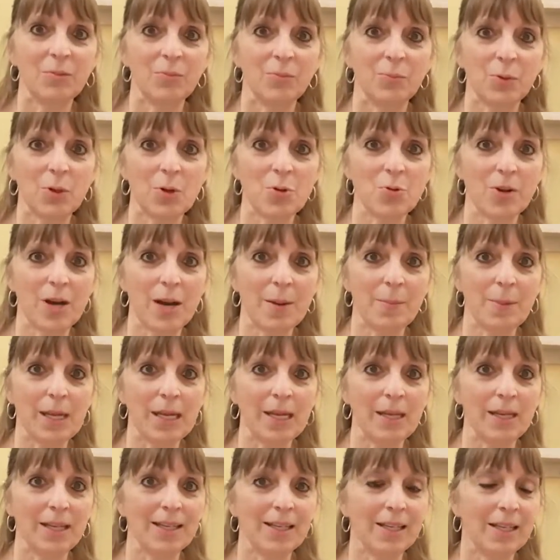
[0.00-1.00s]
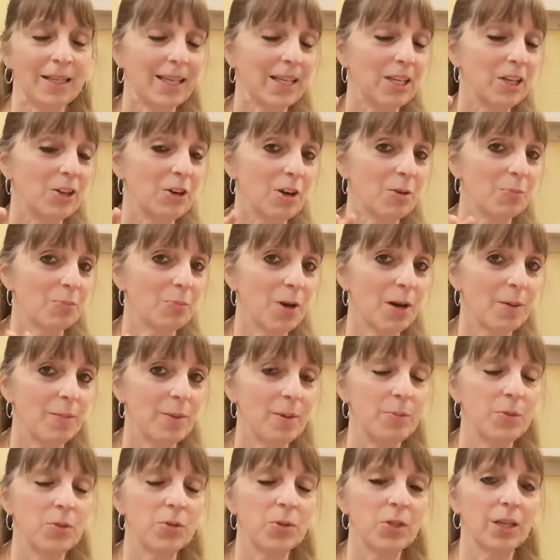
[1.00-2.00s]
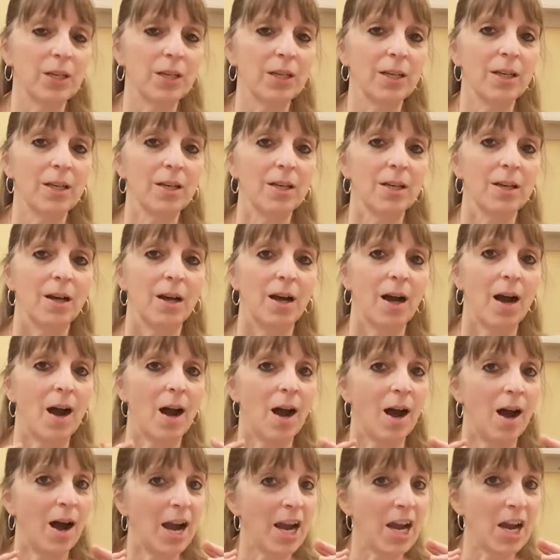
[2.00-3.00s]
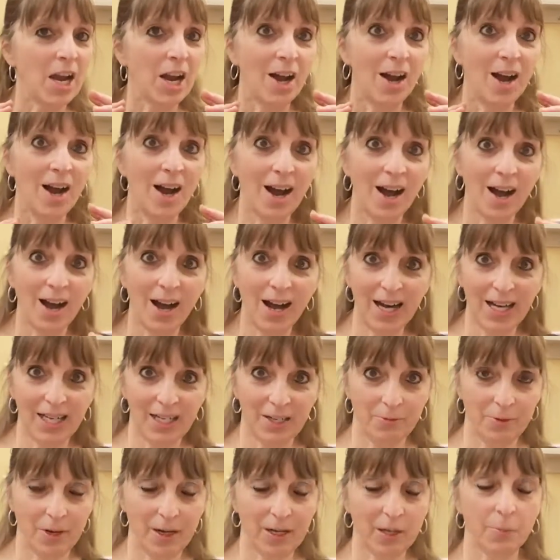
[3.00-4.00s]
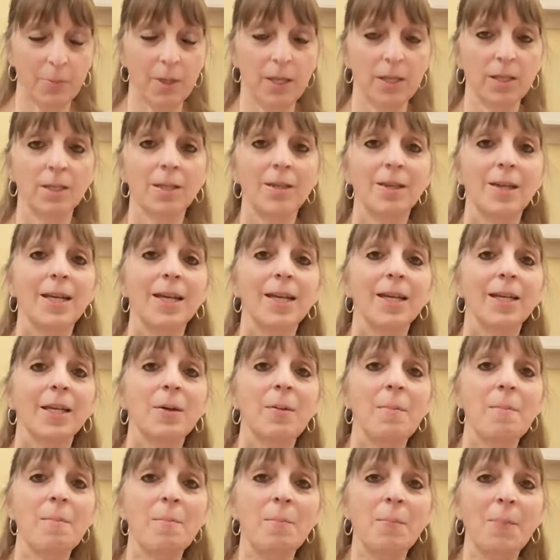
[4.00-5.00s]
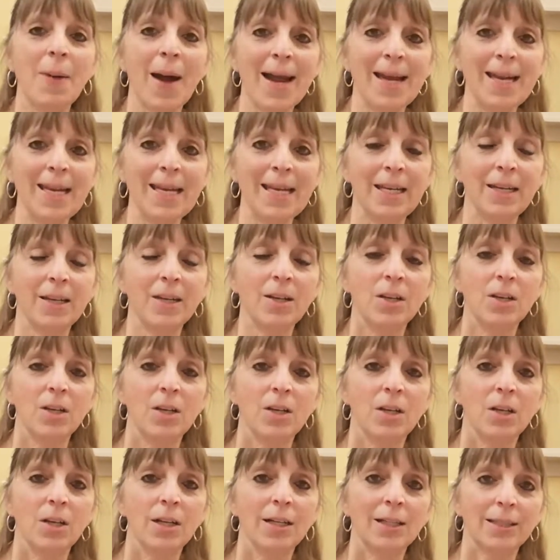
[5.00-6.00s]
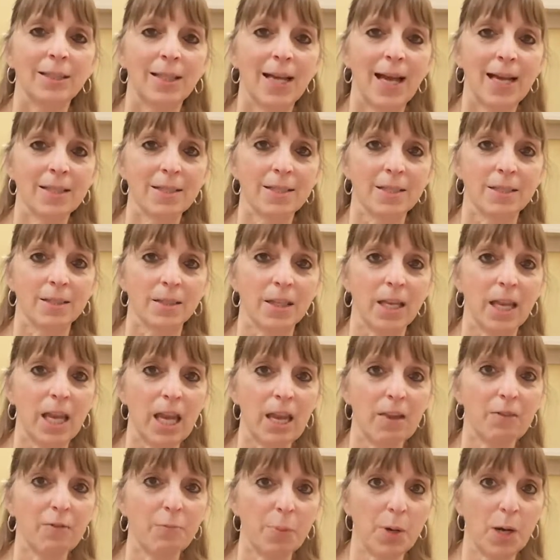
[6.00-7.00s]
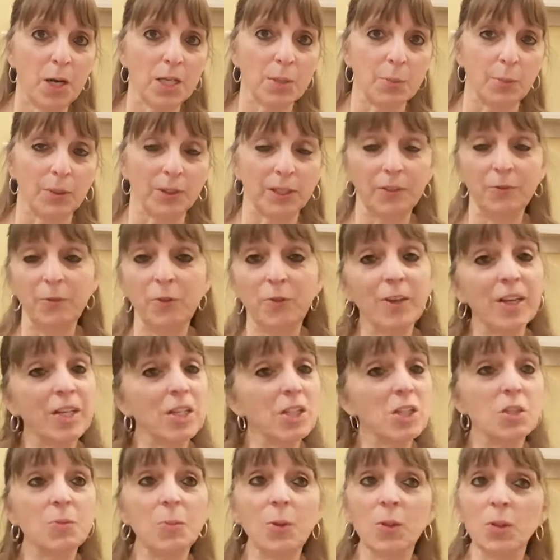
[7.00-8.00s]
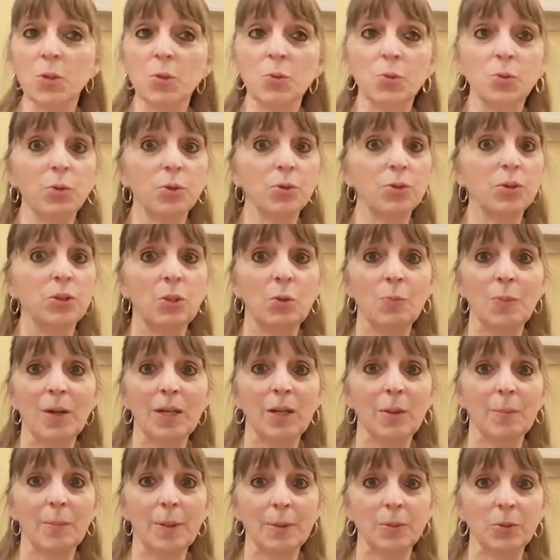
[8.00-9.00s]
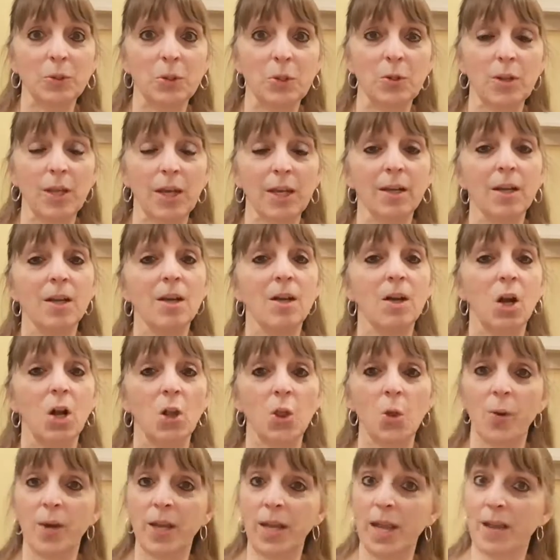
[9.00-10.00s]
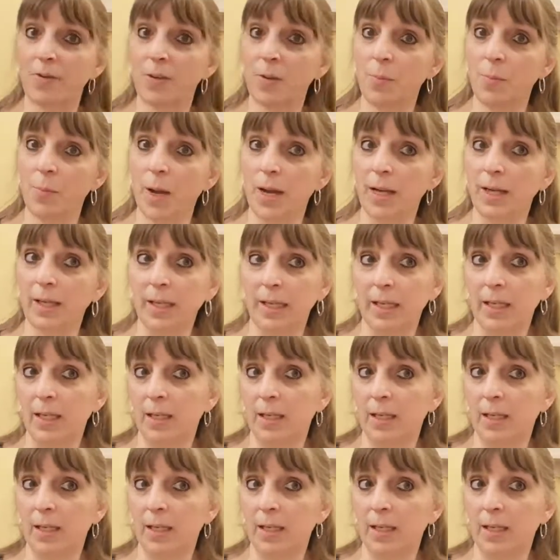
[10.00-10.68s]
programming kindergarten primary music, I highly recommend combining classes if possible. Now, if you've got a small school, you may not be able to do that. Although I have combined like